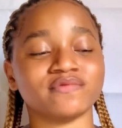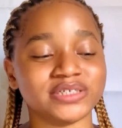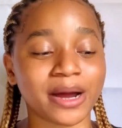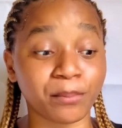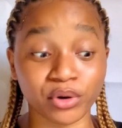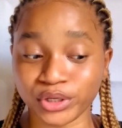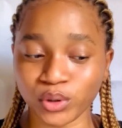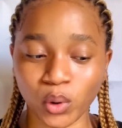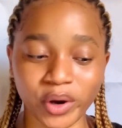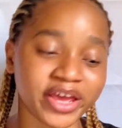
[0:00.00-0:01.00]
of their
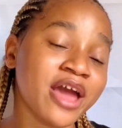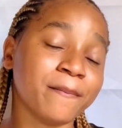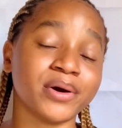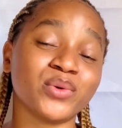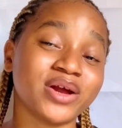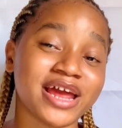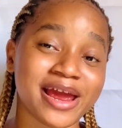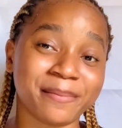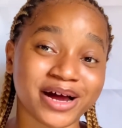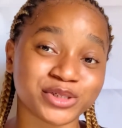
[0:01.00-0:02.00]
body oil, but the one
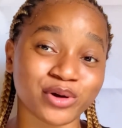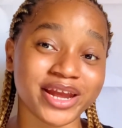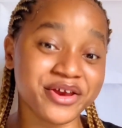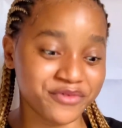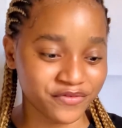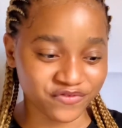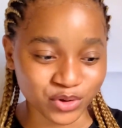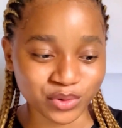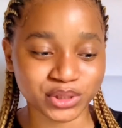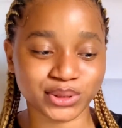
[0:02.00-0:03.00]
I am actually
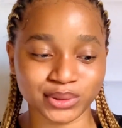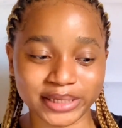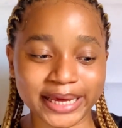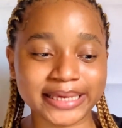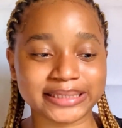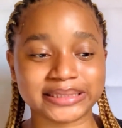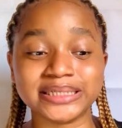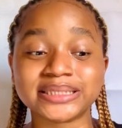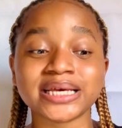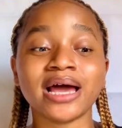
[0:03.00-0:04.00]
reviewing today is
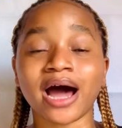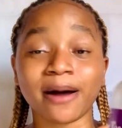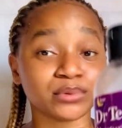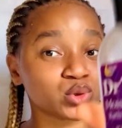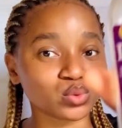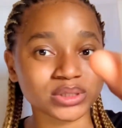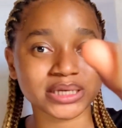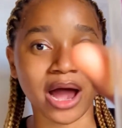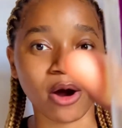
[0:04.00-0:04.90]
this um sweet